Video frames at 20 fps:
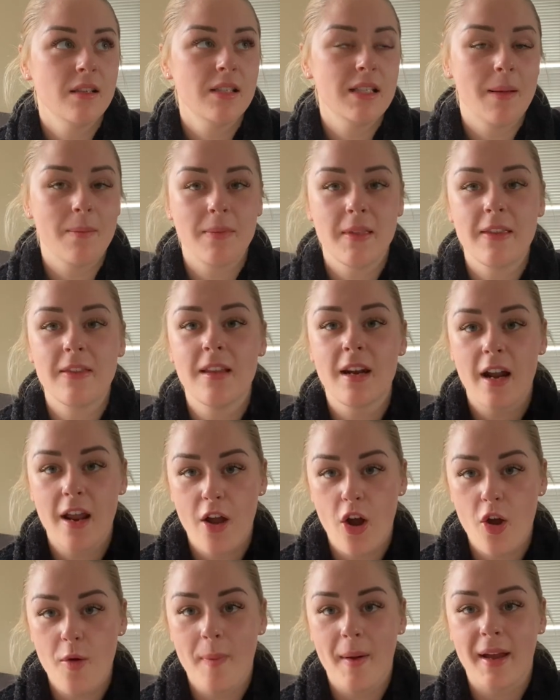something that I
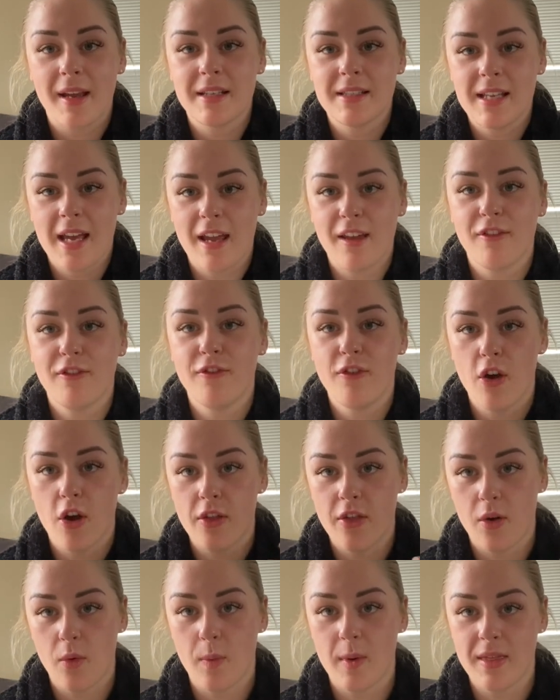hope I can take
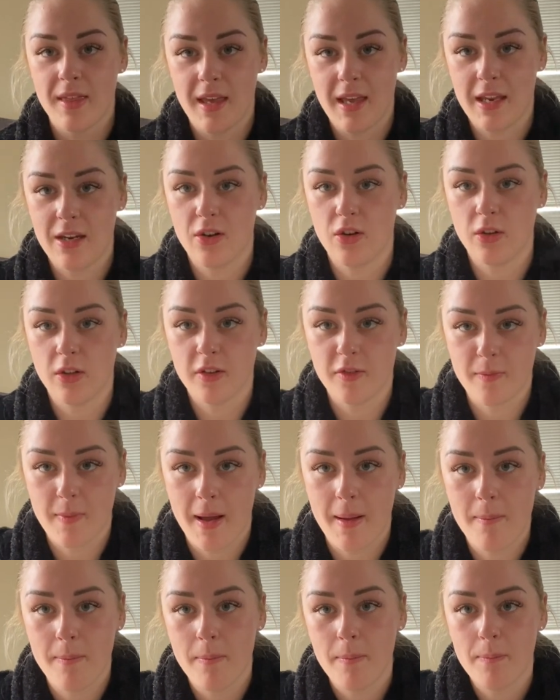further within all of
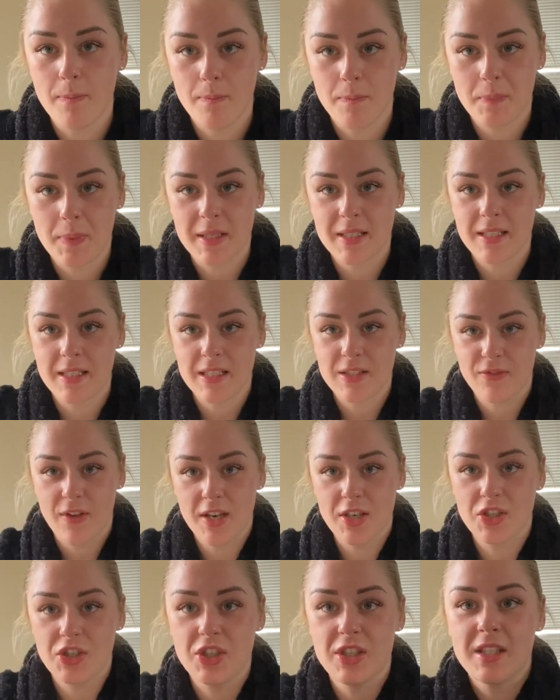my business
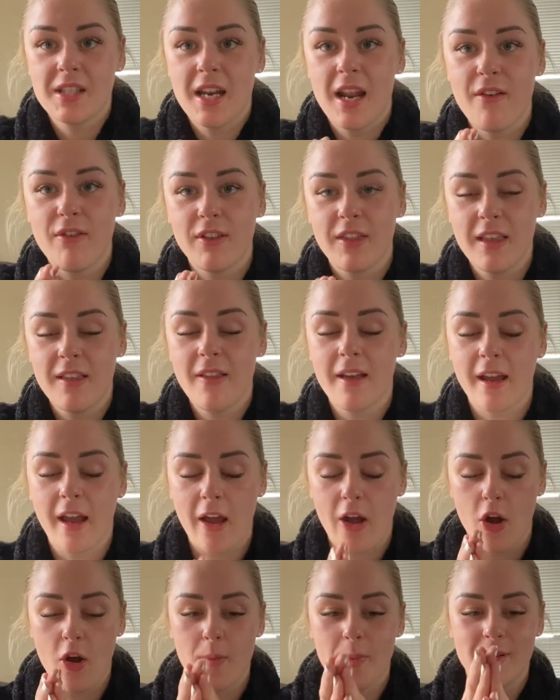ventures and everything. Like, I
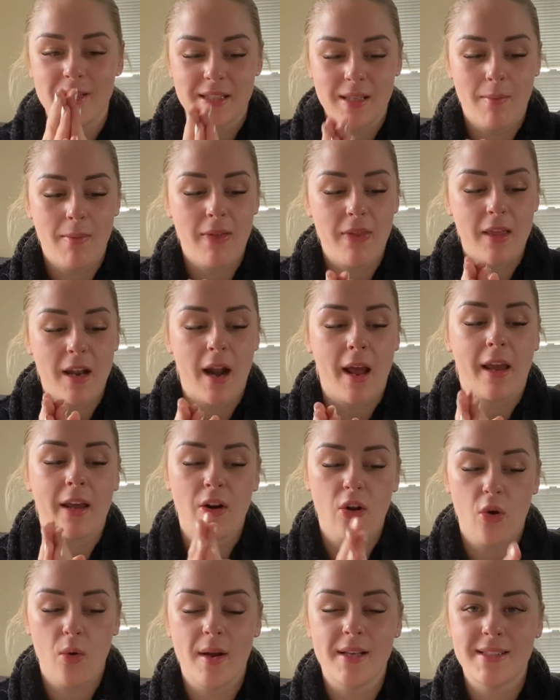hope it's something that I
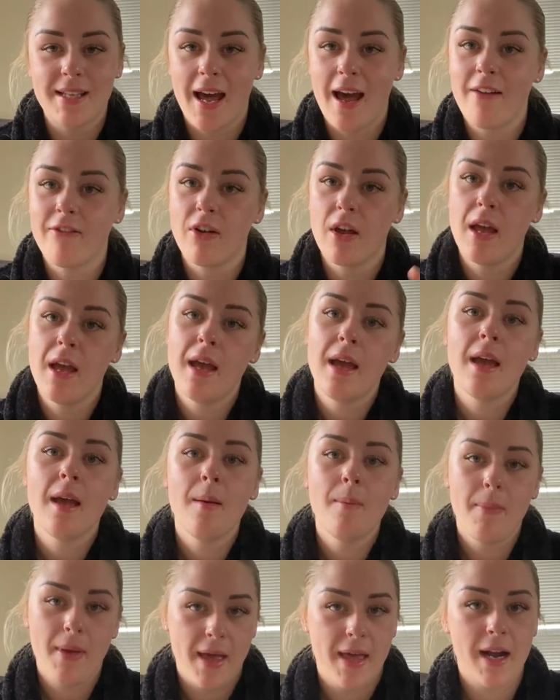can always have
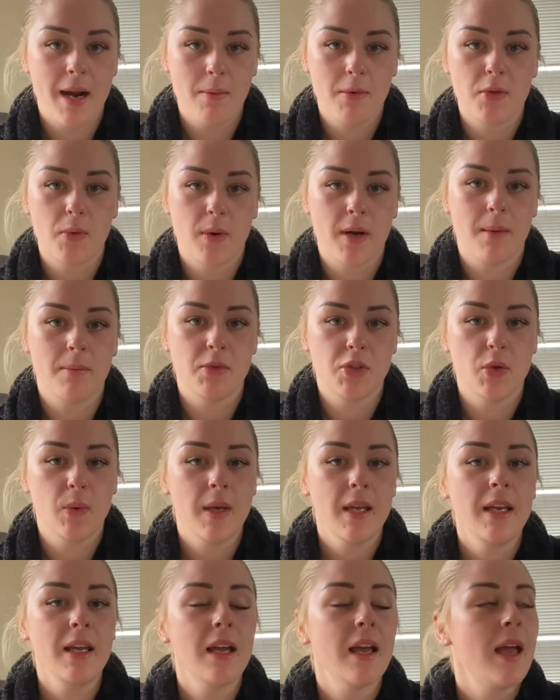paired up with what I'm
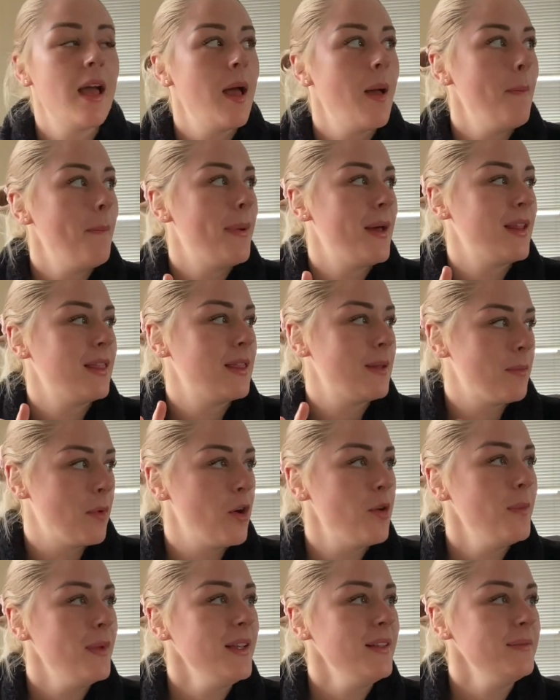doing. But at the
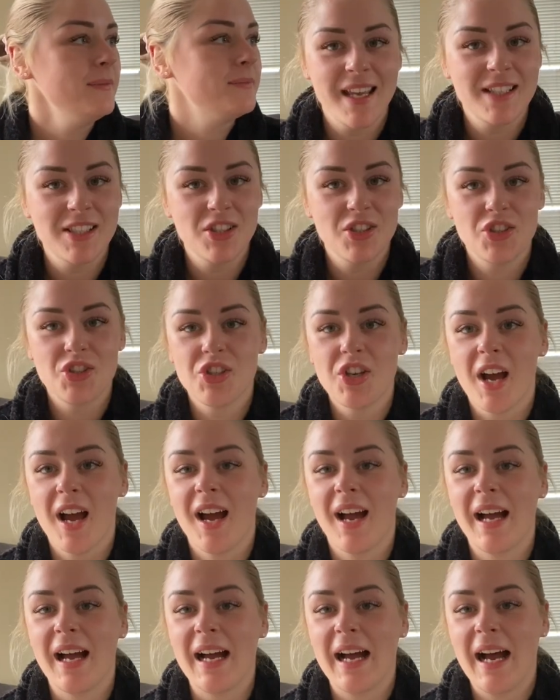moment, it's
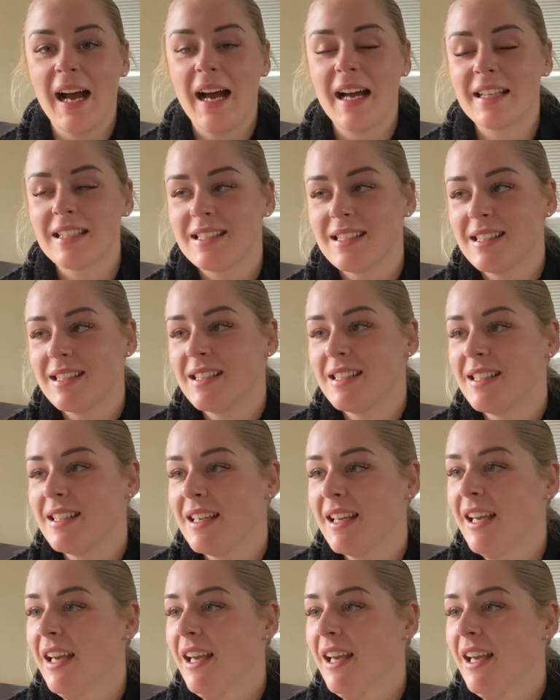just